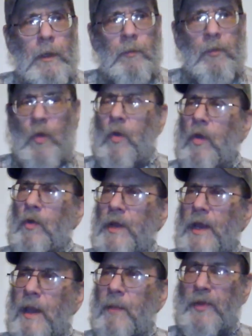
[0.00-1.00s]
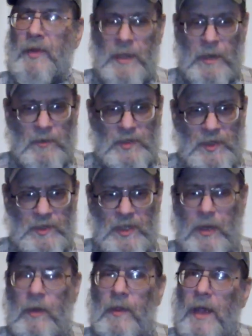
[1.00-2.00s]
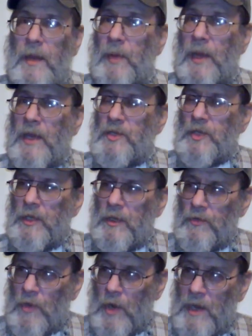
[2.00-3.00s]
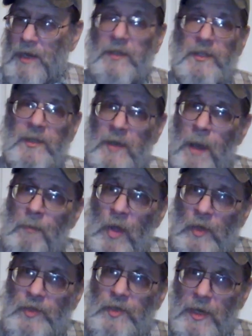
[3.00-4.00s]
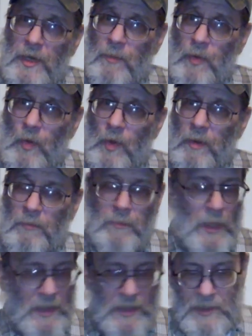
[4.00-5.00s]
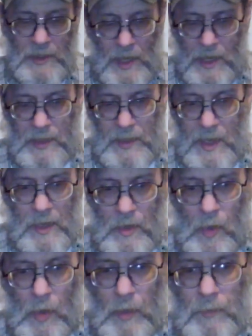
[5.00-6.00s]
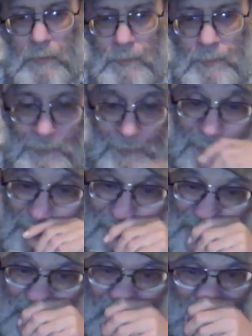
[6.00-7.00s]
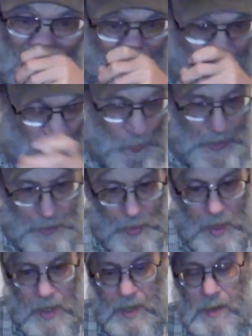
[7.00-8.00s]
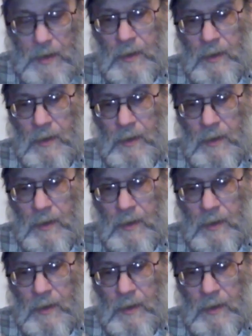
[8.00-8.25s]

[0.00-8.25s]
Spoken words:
But what would happen then was the center of that patch would get dry because it's not mulched anymore. I didn't like that at all. We tried